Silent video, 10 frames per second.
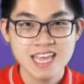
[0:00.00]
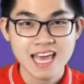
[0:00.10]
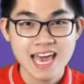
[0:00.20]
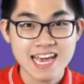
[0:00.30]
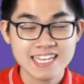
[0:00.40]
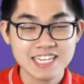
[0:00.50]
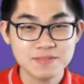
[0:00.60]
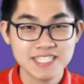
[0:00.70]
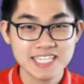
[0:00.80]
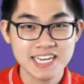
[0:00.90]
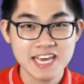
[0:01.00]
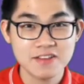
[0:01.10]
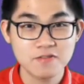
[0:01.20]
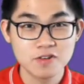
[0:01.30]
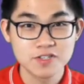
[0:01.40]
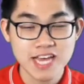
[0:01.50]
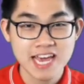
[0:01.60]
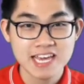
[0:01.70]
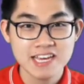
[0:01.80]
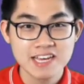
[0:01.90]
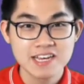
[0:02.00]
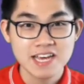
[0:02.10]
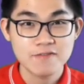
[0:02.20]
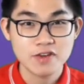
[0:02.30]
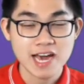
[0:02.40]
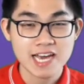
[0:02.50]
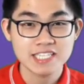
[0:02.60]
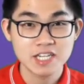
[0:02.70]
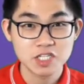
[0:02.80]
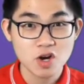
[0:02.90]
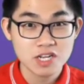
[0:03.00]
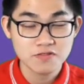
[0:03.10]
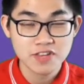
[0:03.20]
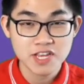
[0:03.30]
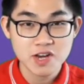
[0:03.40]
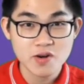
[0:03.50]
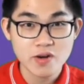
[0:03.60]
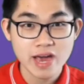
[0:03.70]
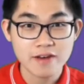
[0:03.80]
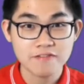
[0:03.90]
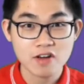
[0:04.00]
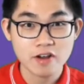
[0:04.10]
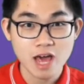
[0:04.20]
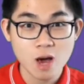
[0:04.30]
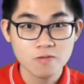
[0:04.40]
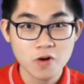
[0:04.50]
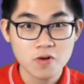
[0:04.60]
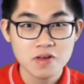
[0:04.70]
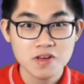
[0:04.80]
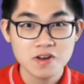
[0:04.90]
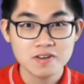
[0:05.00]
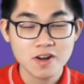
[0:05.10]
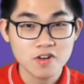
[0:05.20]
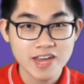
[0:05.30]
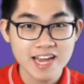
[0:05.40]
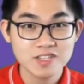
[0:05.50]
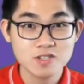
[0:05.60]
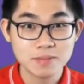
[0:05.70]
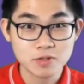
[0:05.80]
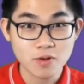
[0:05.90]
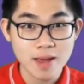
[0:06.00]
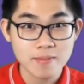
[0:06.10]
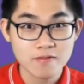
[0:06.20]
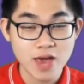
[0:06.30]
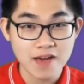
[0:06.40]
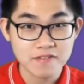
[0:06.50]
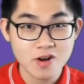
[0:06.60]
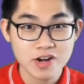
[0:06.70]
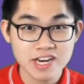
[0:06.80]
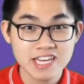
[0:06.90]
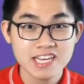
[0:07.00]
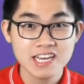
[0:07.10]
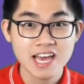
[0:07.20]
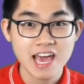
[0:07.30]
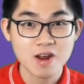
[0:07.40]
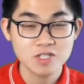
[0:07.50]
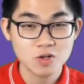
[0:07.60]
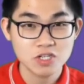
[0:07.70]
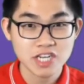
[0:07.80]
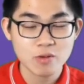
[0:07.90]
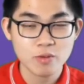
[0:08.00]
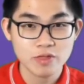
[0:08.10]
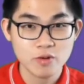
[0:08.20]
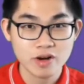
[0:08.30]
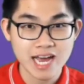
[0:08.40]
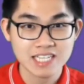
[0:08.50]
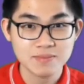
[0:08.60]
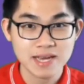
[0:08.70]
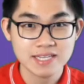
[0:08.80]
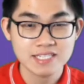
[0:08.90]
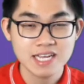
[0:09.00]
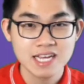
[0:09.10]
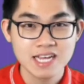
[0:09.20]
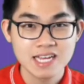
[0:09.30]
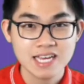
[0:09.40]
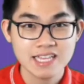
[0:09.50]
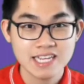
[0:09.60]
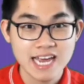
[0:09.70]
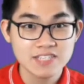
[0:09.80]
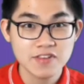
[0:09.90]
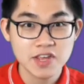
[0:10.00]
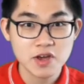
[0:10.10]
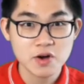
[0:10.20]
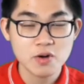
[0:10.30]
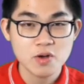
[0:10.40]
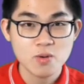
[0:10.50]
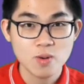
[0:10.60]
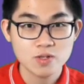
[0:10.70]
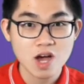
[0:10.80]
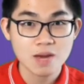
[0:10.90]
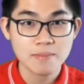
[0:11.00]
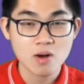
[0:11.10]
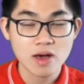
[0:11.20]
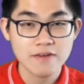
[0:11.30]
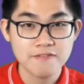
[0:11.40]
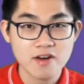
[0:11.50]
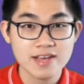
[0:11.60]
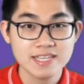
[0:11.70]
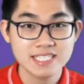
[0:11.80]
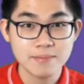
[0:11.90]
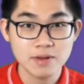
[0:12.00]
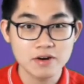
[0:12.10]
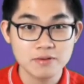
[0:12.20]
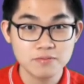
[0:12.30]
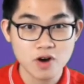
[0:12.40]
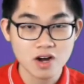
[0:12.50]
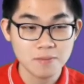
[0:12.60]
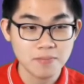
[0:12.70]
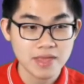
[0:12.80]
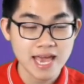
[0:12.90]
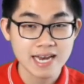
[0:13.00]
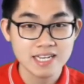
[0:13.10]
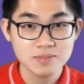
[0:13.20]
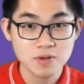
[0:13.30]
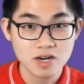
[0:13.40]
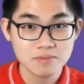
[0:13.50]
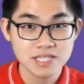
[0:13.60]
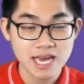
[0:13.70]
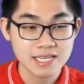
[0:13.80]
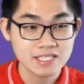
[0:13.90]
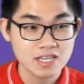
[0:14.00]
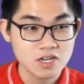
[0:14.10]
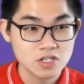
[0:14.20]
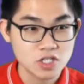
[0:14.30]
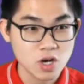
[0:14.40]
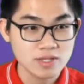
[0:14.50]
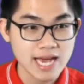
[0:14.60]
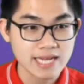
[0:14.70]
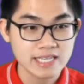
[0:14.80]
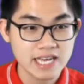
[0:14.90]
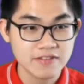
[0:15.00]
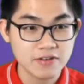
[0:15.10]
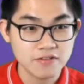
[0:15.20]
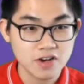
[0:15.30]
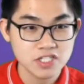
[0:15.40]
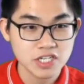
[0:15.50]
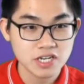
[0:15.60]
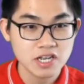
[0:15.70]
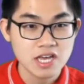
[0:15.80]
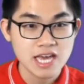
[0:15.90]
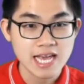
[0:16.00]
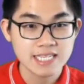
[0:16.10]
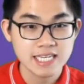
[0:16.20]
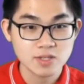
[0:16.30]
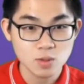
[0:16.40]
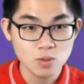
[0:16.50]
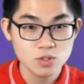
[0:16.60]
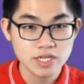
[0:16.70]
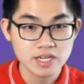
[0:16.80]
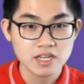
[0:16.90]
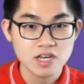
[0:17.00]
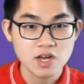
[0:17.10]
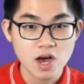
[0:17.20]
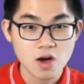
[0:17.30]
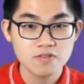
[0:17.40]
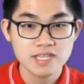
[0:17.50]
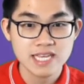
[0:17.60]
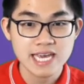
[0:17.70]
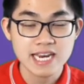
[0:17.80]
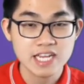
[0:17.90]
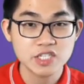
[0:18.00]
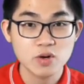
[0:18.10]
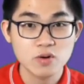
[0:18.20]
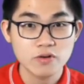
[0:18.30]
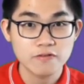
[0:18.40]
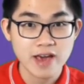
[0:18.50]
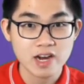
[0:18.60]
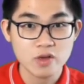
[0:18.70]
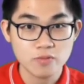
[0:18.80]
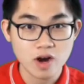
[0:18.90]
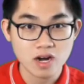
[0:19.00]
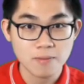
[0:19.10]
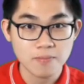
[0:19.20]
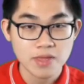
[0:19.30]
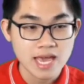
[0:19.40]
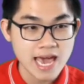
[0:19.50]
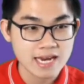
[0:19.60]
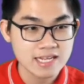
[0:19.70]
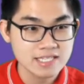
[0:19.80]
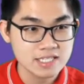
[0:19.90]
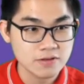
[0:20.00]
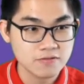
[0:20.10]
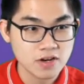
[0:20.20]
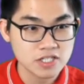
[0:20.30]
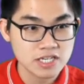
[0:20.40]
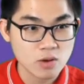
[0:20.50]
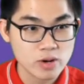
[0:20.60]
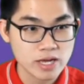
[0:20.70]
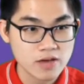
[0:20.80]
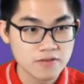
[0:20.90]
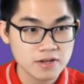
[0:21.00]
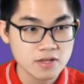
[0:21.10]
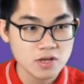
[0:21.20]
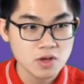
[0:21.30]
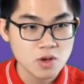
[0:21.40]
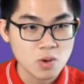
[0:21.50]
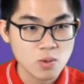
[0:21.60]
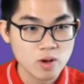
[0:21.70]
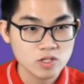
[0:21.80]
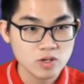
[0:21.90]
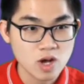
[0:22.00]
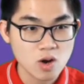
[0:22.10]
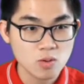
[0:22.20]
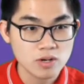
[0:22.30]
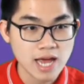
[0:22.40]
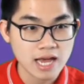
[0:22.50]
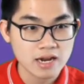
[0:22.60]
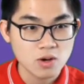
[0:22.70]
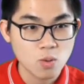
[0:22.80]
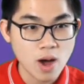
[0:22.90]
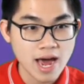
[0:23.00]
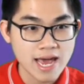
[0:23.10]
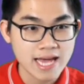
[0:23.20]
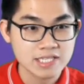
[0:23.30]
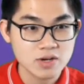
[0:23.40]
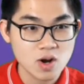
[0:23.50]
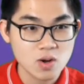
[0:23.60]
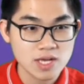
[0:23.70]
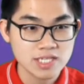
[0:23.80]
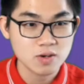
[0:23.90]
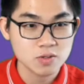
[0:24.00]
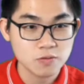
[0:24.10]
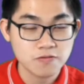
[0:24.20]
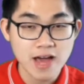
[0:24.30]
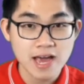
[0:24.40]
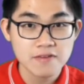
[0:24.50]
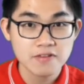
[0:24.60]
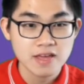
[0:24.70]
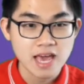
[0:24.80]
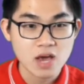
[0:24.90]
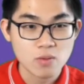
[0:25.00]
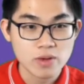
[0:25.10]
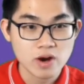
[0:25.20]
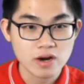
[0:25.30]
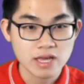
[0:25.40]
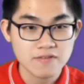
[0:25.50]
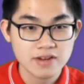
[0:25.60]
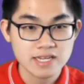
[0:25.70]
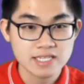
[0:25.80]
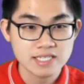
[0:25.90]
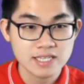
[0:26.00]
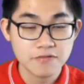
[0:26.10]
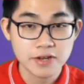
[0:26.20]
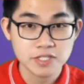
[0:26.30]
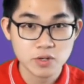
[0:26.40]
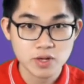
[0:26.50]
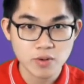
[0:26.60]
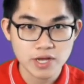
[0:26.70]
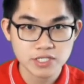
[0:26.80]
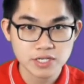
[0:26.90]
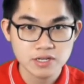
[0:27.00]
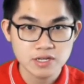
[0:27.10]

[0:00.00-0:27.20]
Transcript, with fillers: And that's basically it for today. If you guys enjoyed this video and found it helpful, don't forget to subscribe if you haven't already and also share with your classmates. In the next video, we'll talk about a very similar problem. And this problem says, note that the given function is a solution of the initial value problem. And this is the function that we're given. We also know that y at 0 is to 5, and we are given this differential equation.